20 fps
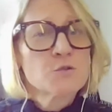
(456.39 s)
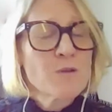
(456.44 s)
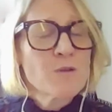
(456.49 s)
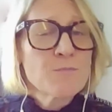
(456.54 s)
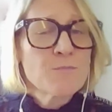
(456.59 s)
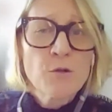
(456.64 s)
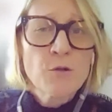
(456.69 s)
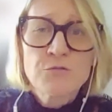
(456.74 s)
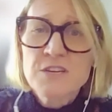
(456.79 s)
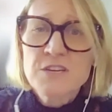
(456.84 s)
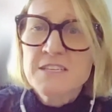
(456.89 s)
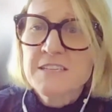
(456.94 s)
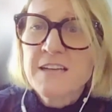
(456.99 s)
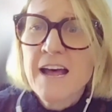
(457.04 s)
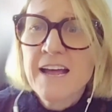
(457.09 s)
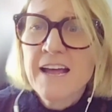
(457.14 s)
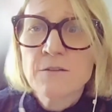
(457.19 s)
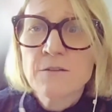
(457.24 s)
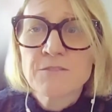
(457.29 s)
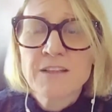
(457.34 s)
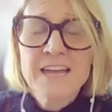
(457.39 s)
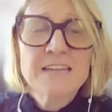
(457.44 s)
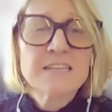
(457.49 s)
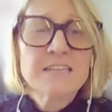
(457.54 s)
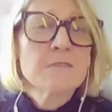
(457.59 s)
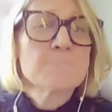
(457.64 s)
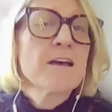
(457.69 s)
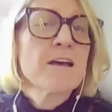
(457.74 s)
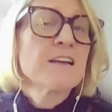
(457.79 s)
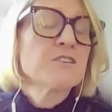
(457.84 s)
We built this kind of
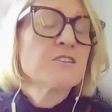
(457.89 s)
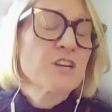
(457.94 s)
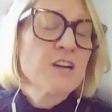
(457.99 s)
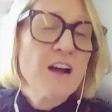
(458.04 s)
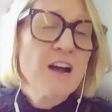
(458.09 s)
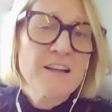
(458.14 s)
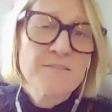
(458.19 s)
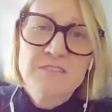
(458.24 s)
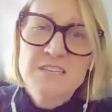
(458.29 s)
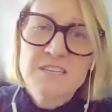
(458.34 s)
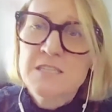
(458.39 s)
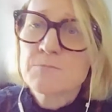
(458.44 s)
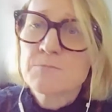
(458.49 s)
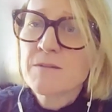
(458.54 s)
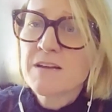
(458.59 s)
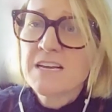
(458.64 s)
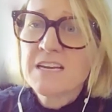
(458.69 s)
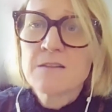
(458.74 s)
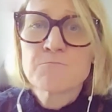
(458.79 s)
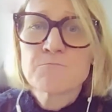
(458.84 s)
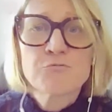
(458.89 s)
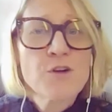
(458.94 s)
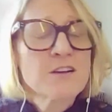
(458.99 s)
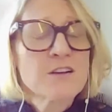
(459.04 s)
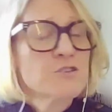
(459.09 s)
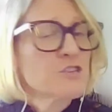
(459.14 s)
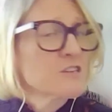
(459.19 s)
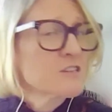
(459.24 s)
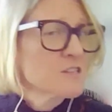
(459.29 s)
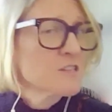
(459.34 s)
landing page. It got this many
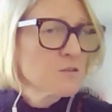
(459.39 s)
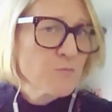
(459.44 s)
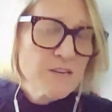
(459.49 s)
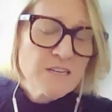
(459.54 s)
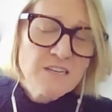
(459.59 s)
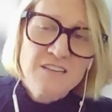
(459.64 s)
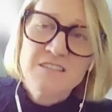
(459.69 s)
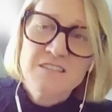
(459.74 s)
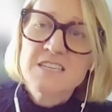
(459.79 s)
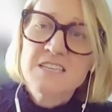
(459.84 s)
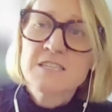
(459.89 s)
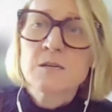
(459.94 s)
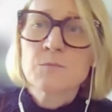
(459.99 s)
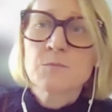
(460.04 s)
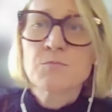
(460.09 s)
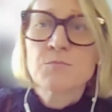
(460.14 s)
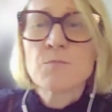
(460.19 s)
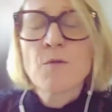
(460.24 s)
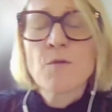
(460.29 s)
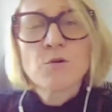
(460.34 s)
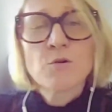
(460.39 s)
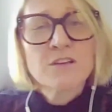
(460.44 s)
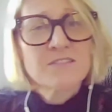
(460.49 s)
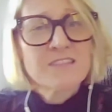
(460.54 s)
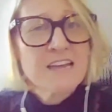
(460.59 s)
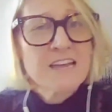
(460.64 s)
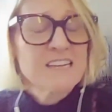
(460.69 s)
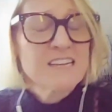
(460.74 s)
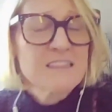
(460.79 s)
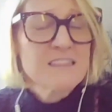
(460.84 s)
impressions. We did this to promote it.
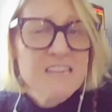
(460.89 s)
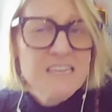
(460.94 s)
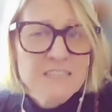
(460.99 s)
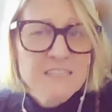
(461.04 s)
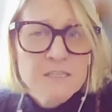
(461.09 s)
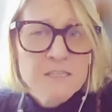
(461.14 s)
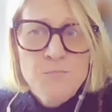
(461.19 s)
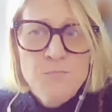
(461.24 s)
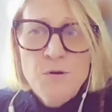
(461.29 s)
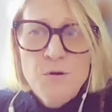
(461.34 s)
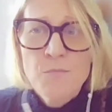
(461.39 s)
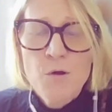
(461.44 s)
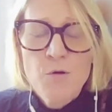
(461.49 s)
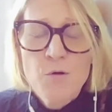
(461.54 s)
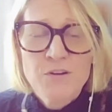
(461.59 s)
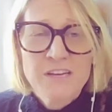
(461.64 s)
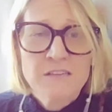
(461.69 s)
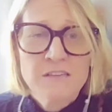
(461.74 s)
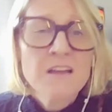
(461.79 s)
They did this to promote it.